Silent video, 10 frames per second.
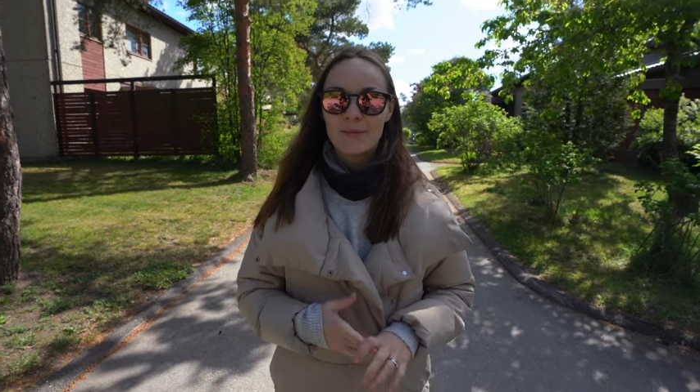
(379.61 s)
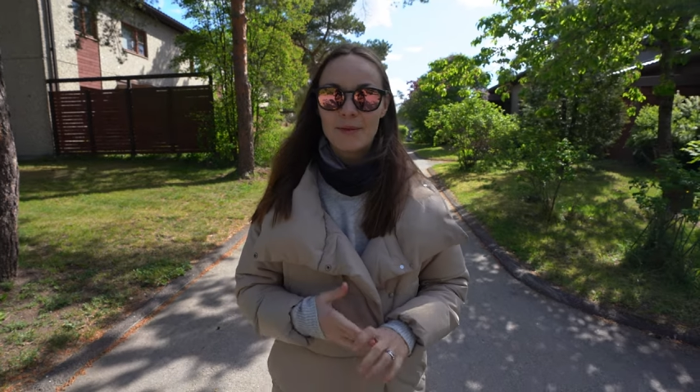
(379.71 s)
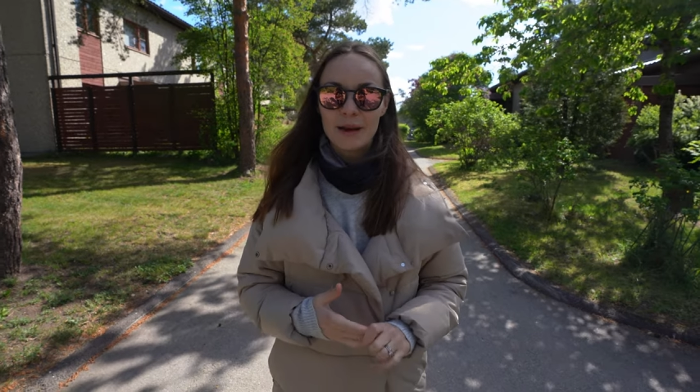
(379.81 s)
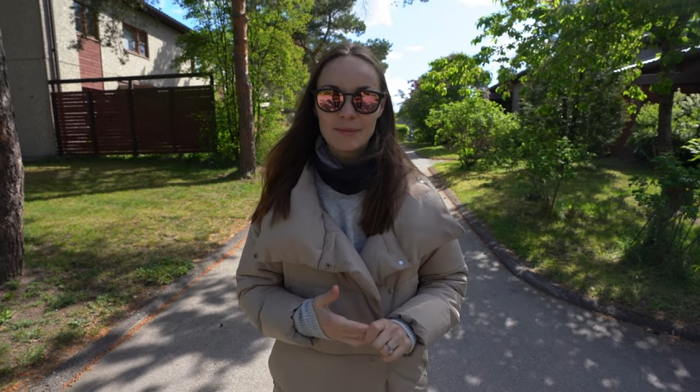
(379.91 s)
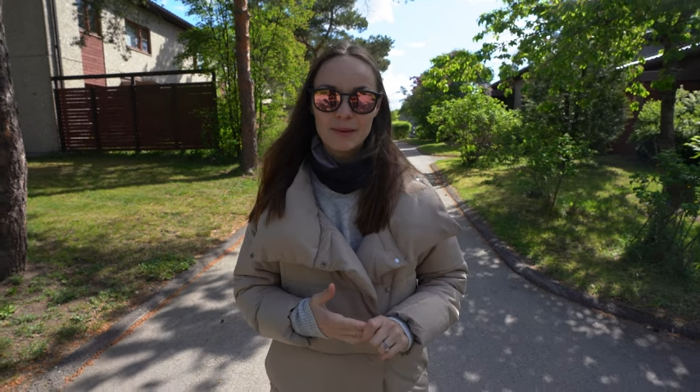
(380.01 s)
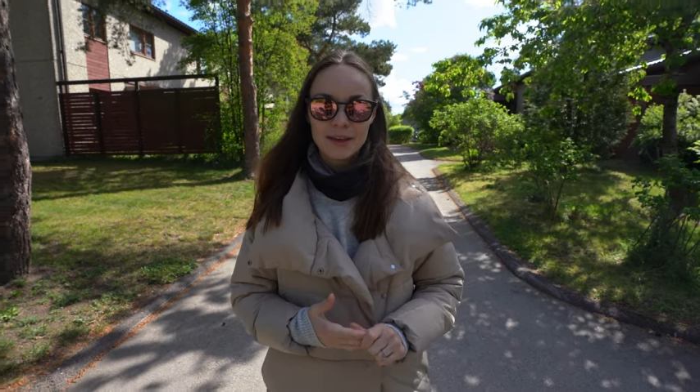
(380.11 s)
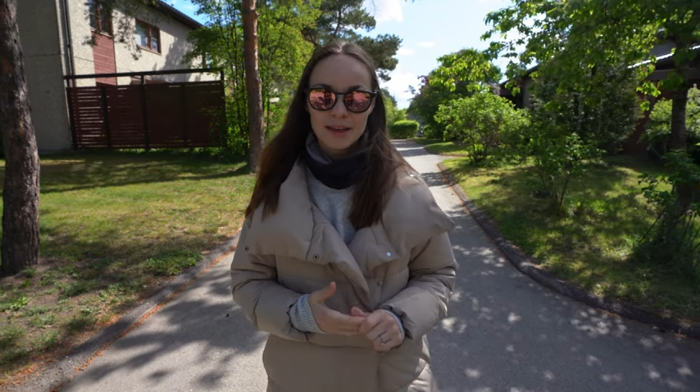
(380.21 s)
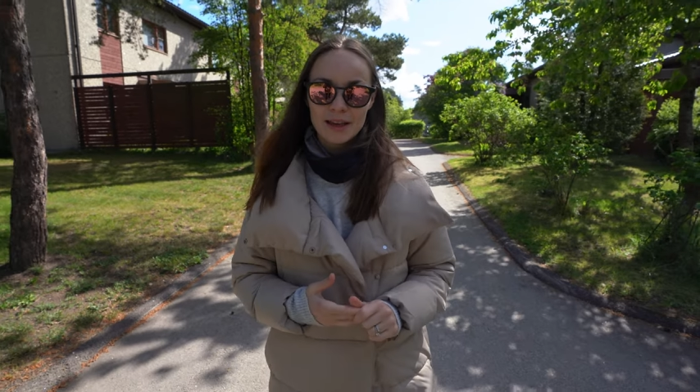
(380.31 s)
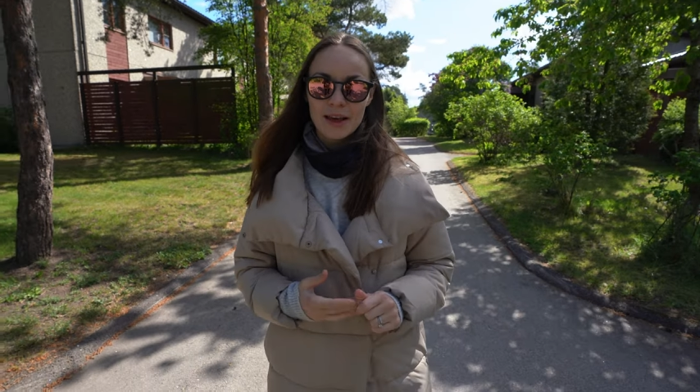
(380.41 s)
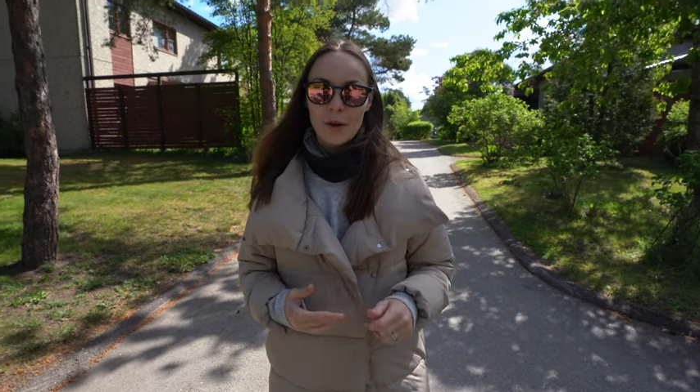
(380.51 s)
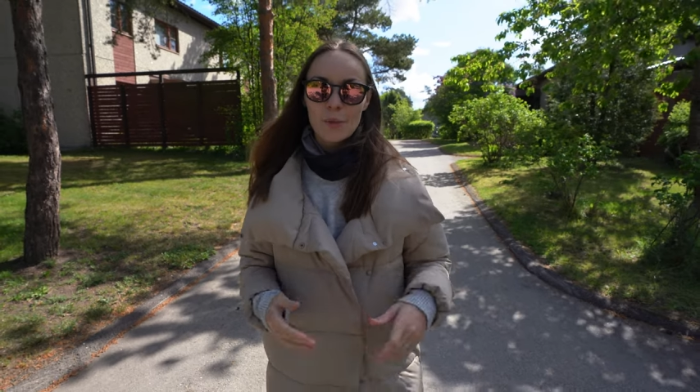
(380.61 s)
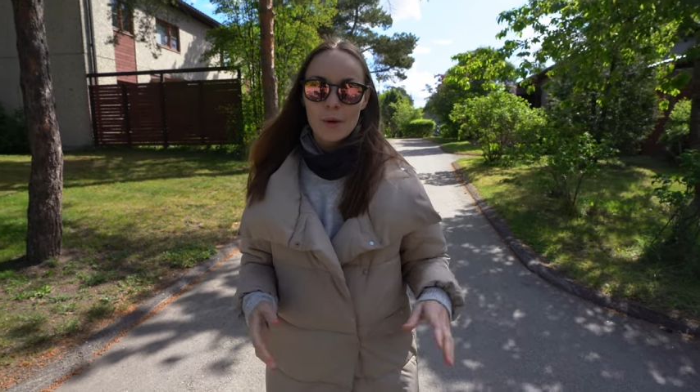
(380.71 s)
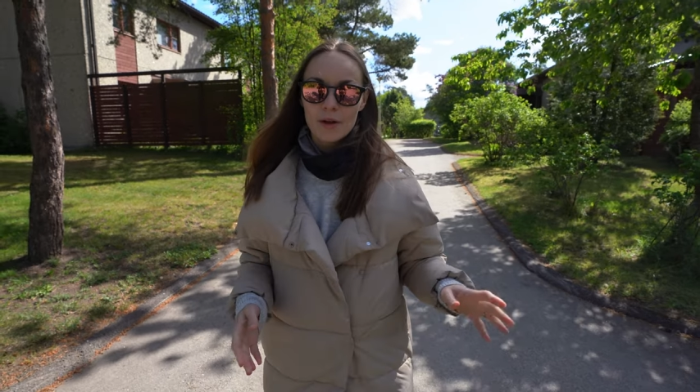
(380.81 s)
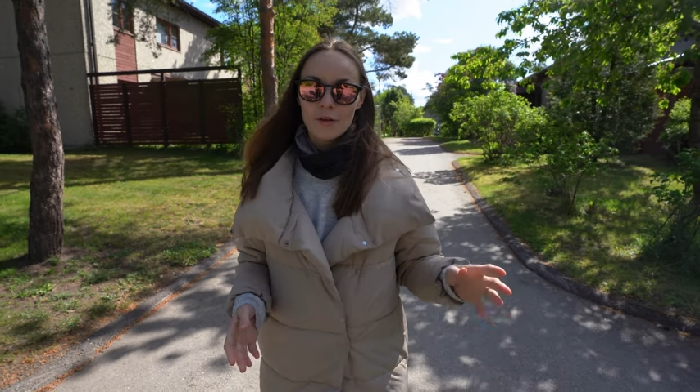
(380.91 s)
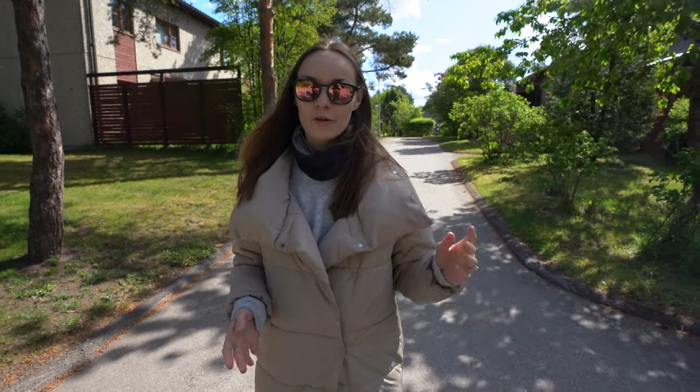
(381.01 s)
maybe
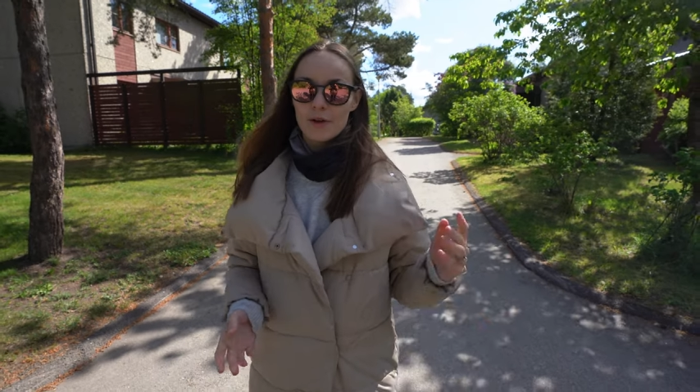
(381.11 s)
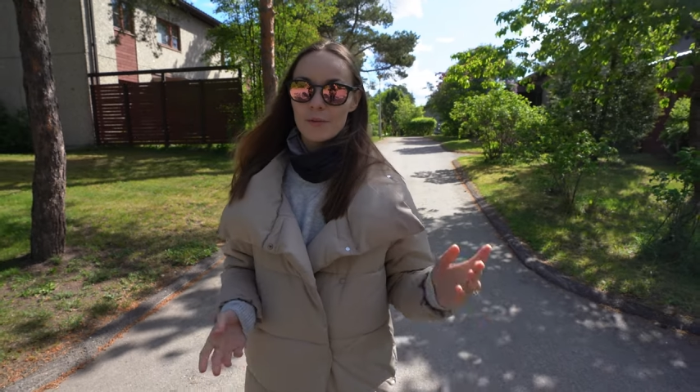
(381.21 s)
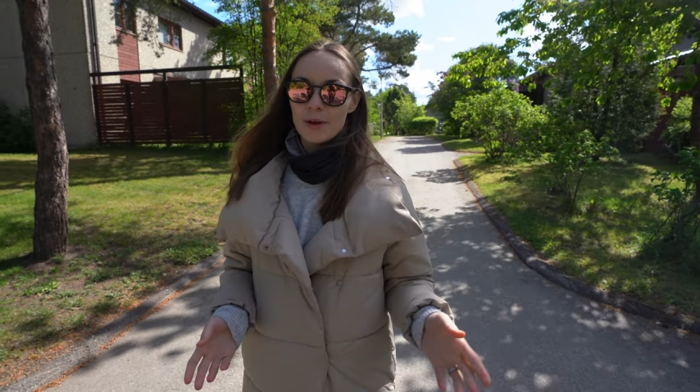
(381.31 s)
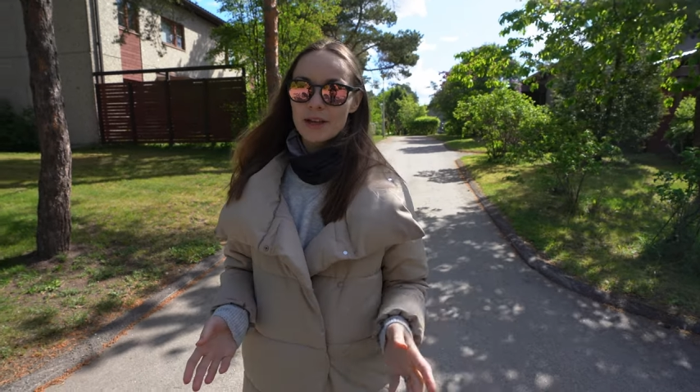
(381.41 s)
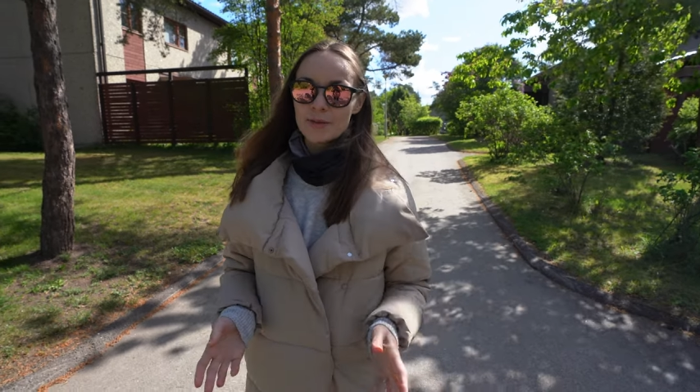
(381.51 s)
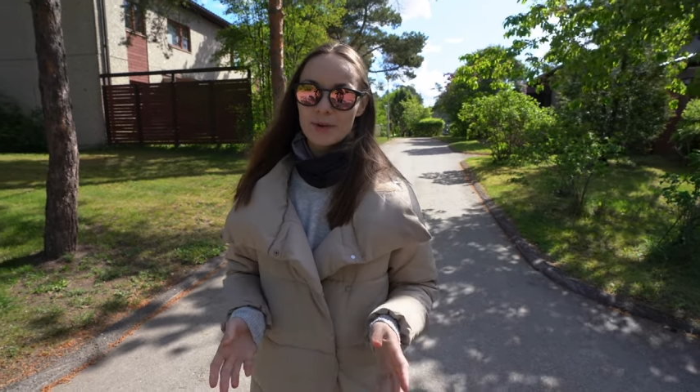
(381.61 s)
walk for a beach,